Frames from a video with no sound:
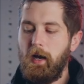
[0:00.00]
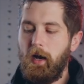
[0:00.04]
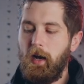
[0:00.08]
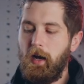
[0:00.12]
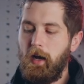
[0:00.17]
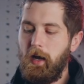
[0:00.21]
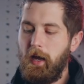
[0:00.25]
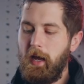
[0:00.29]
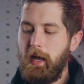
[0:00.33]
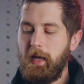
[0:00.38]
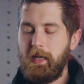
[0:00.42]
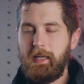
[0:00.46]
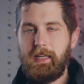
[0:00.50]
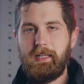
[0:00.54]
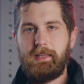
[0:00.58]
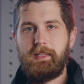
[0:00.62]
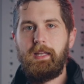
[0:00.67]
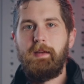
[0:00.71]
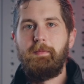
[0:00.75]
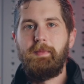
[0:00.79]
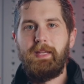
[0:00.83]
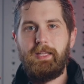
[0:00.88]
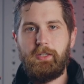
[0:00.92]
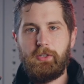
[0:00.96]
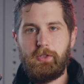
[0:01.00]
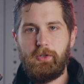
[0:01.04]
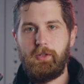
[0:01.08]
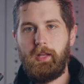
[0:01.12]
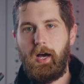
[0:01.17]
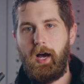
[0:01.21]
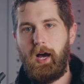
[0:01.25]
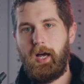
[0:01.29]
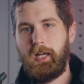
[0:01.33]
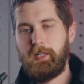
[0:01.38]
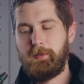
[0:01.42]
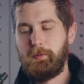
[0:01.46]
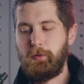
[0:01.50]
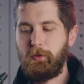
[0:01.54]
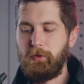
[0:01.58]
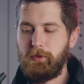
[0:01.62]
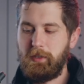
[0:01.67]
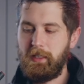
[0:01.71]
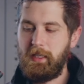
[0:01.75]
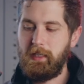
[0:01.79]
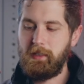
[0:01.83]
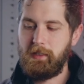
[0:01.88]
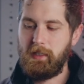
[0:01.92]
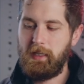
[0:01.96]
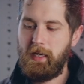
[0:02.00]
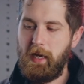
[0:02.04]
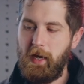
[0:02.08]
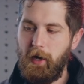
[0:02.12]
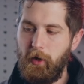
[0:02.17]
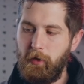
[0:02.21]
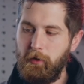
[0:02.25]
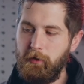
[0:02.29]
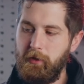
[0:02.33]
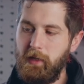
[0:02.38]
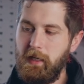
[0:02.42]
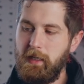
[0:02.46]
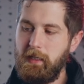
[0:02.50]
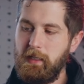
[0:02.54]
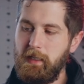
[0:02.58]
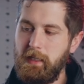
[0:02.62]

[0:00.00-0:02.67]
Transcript: uh, and get them into the hospital to get the care they